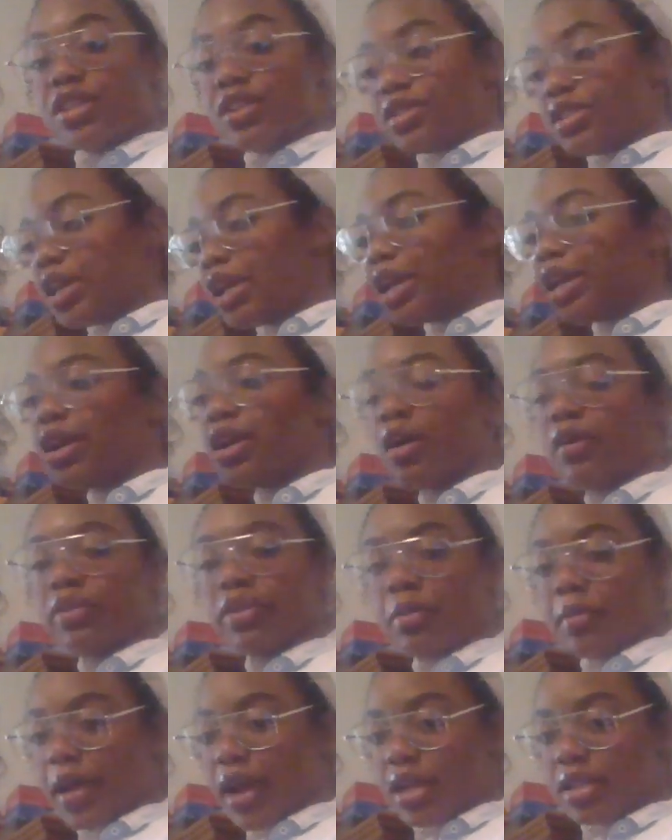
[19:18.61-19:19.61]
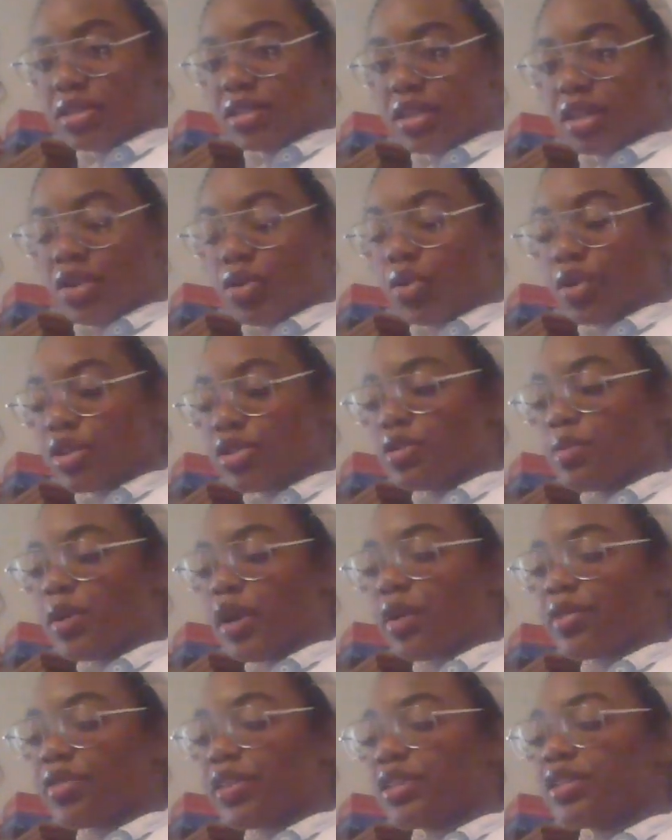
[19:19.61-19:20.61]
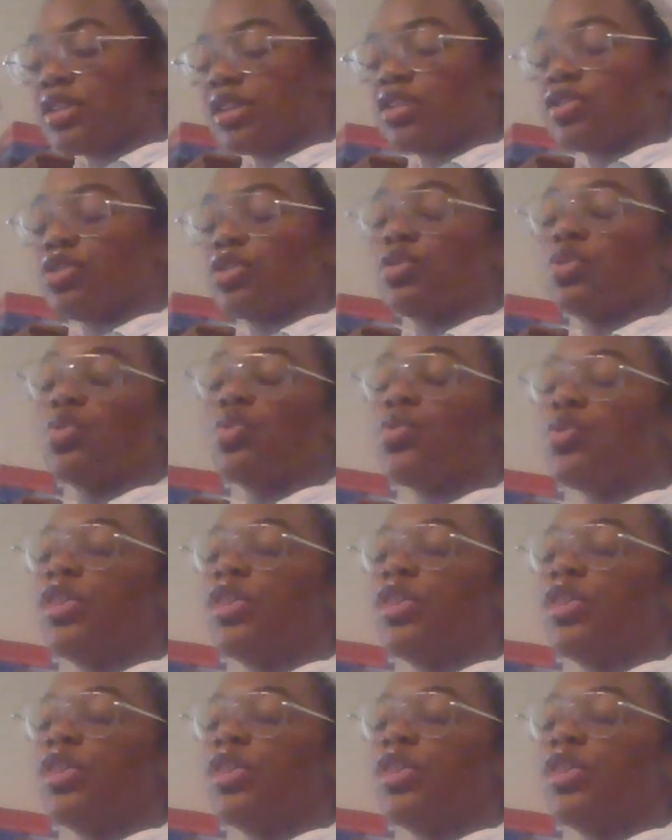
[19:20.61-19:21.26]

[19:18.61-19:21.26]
they're taking off the mask in order to be authentic to who